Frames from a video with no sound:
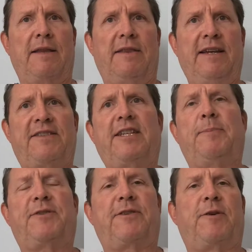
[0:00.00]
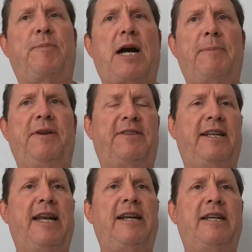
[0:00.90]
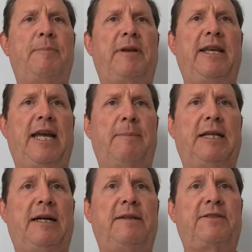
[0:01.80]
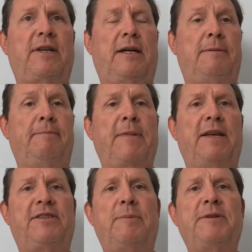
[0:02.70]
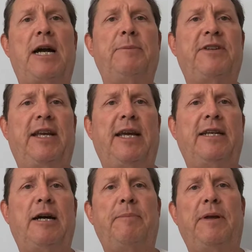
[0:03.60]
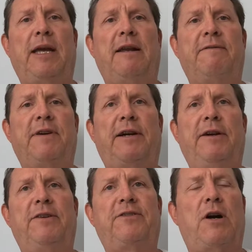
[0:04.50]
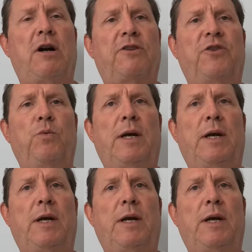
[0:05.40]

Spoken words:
These tips are for properties that end up in the MLS. Sometimes they end up at various auction